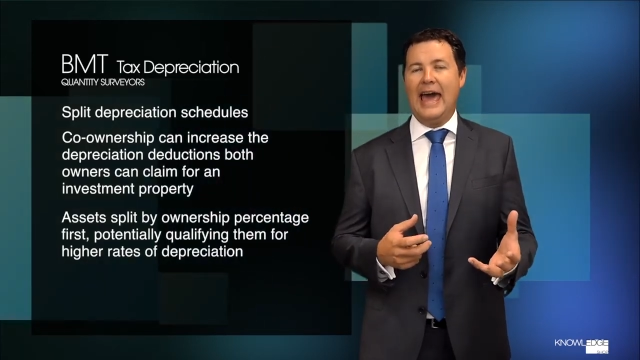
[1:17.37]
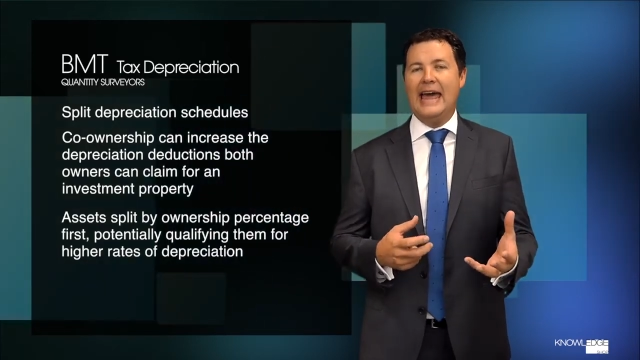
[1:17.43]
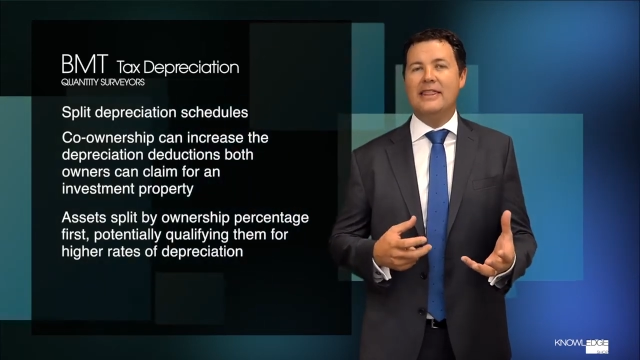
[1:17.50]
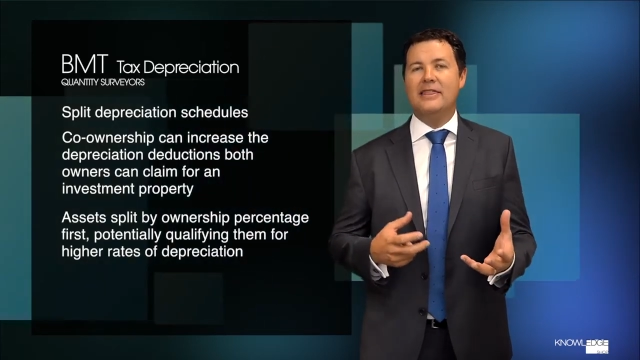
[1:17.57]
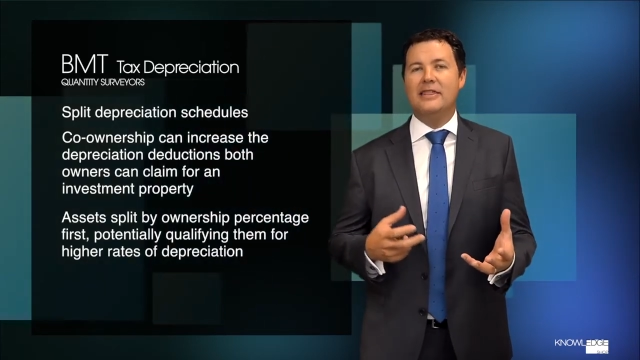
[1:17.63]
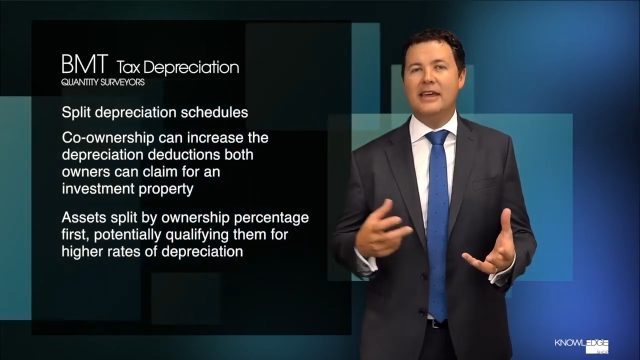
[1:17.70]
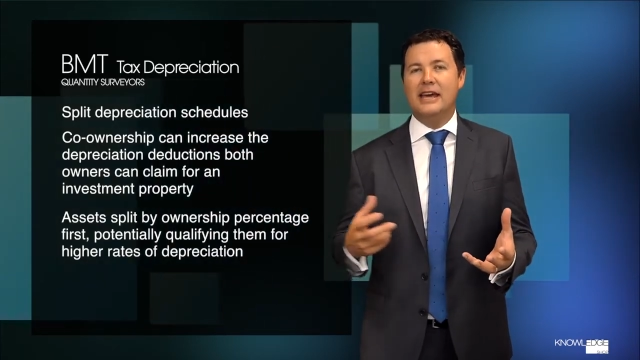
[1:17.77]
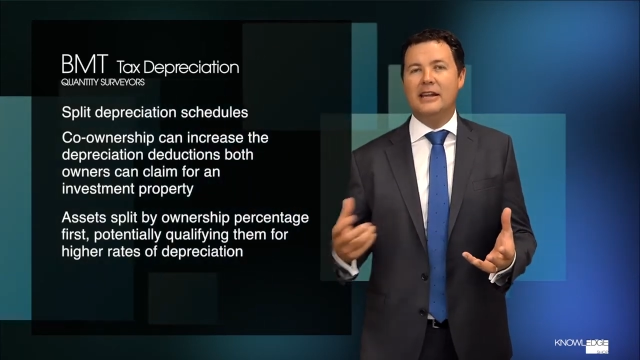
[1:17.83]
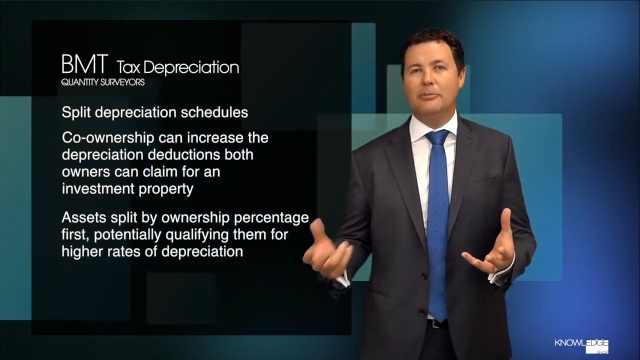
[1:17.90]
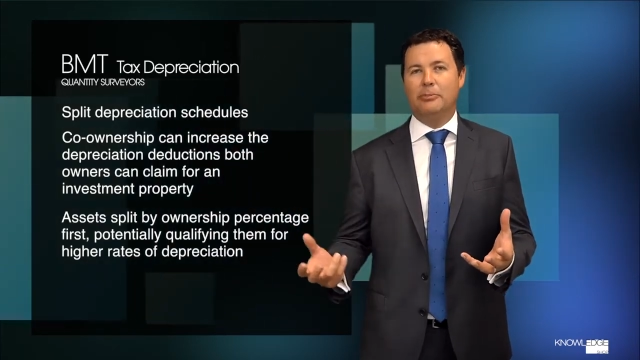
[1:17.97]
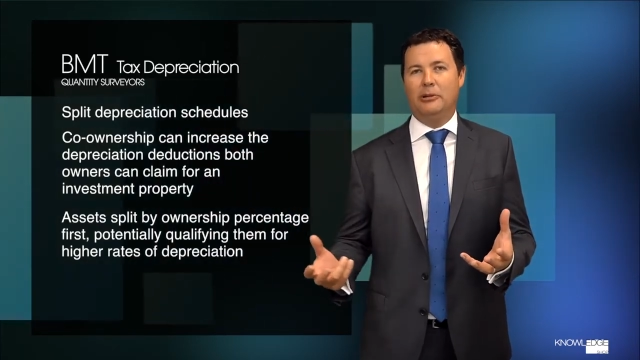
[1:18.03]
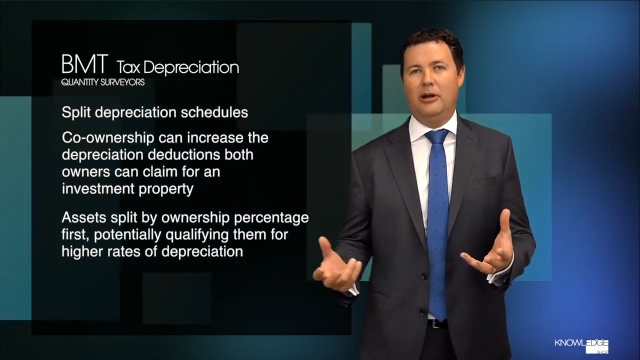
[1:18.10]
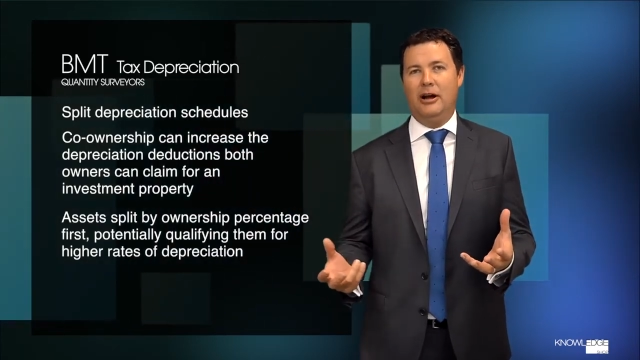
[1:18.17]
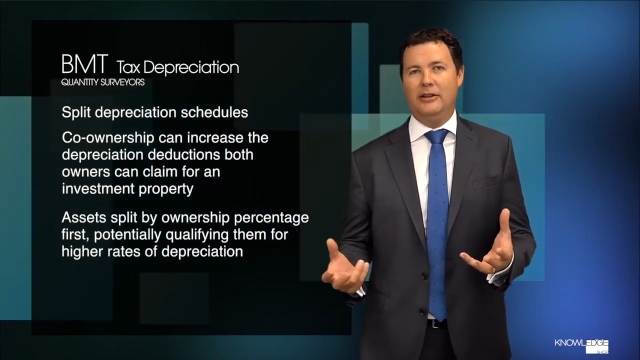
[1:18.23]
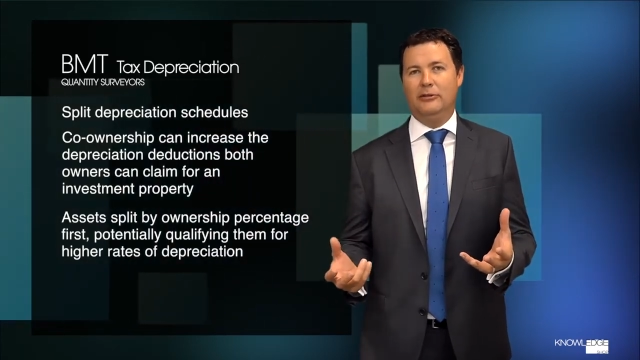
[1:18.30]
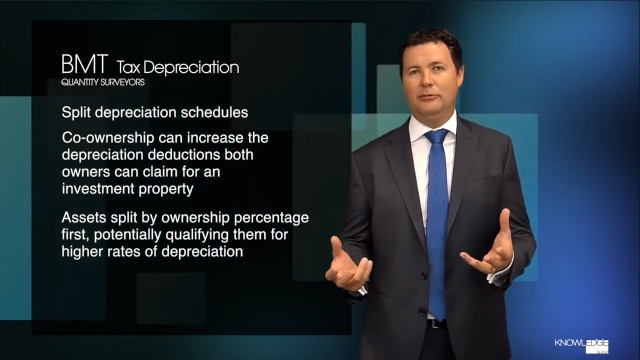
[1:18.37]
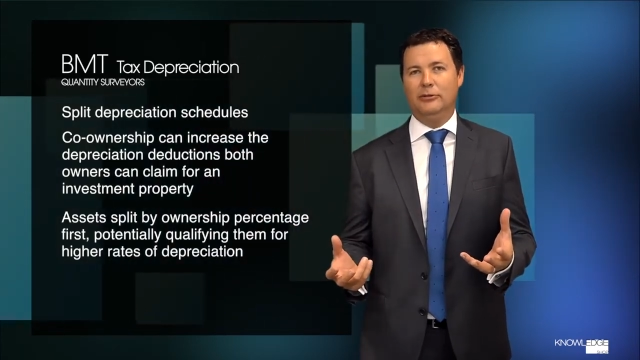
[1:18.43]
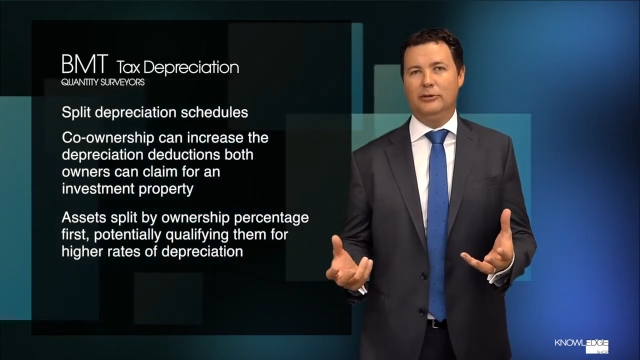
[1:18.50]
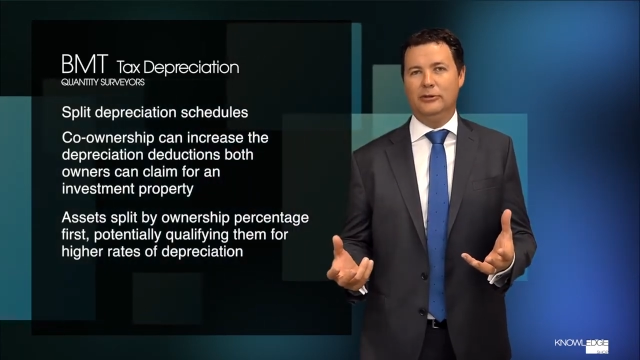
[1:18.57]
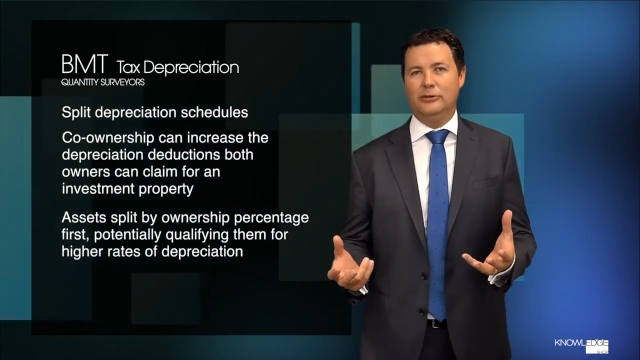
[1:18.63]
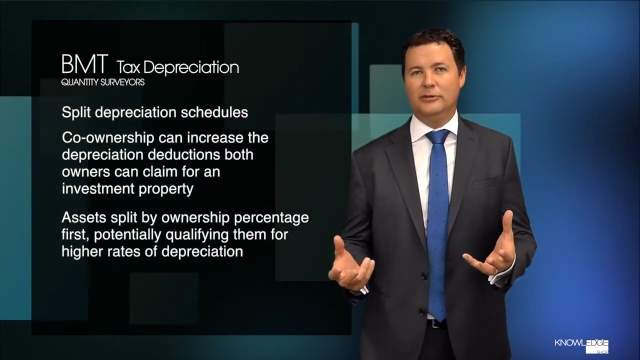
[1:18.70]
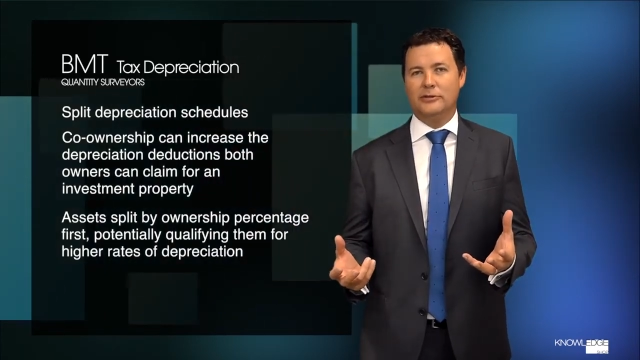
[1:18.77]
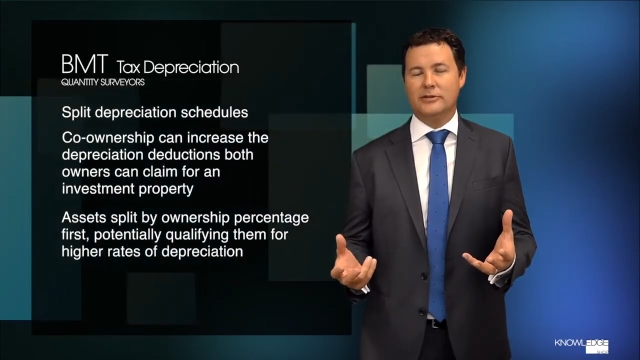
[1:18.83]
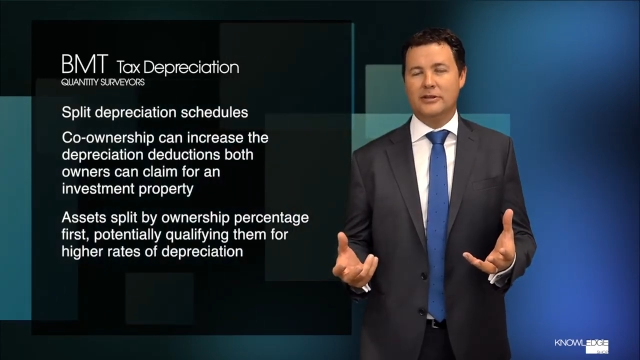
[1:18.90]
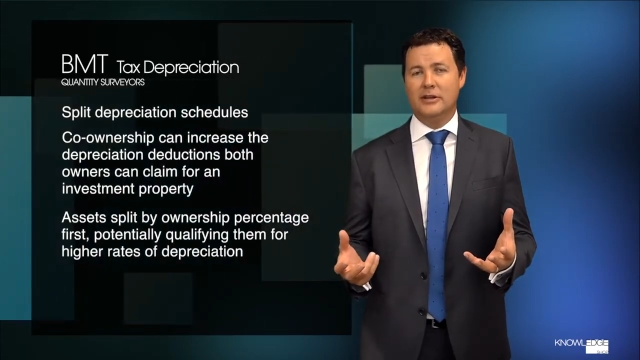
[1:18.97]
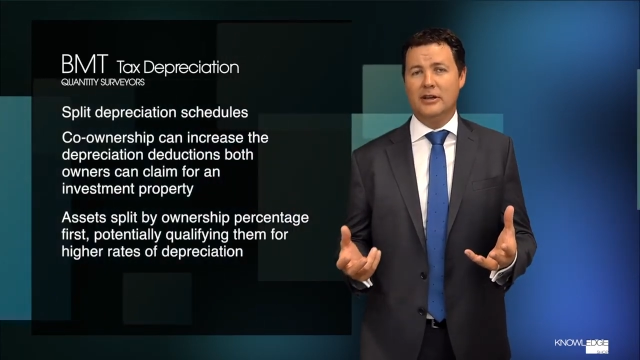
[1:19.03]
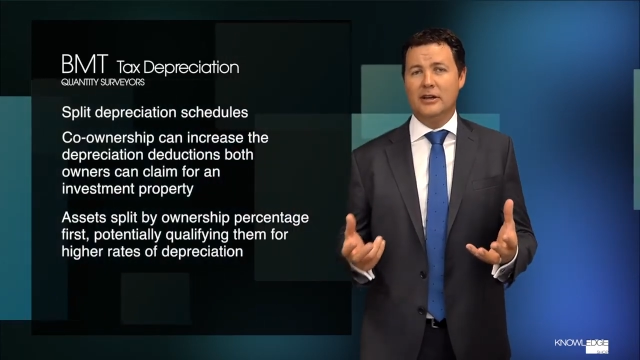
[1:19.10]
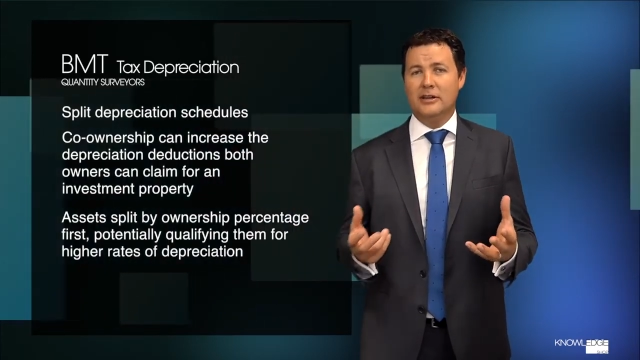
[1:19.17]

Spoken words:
and then apply the rules.